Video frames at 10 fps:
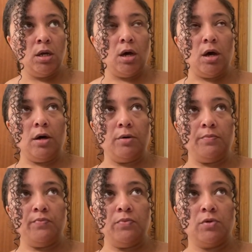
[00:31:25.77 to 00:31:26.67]
um,
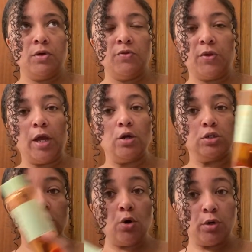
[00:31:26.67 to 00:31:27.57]
Thayer's
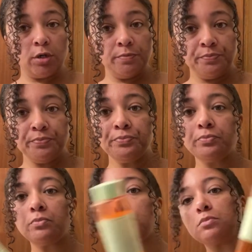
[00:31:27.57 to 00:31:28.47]
toner,
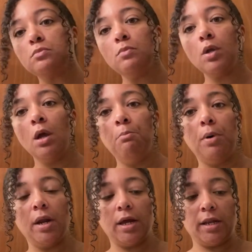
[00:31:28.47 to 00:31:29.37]

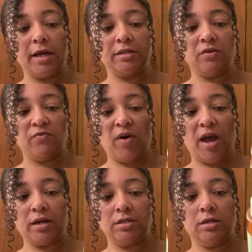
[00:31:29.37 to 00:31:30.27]
but I liked the
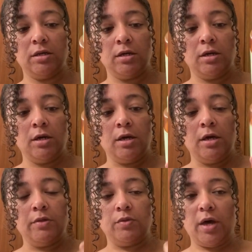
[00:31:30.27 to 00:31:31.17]
fact
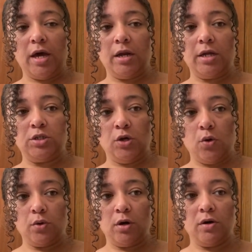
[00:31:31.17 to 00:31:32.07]
that a
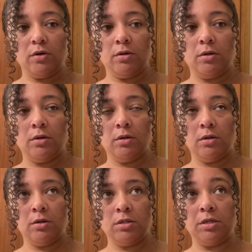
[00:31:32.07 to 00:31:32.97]
toner,
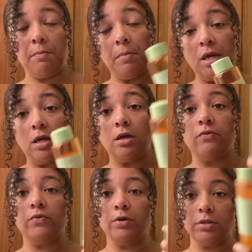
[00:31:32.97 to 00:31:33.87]
to me, it
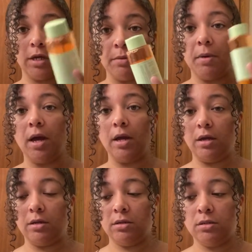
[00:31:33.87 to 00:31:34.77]
feels like my
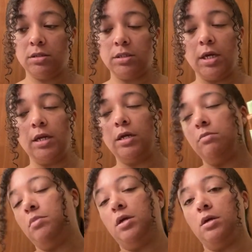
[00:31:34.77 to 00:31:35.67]
skin can
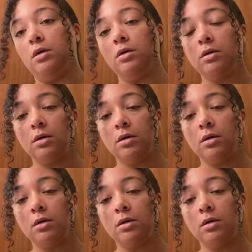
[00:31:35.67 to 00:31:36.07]
be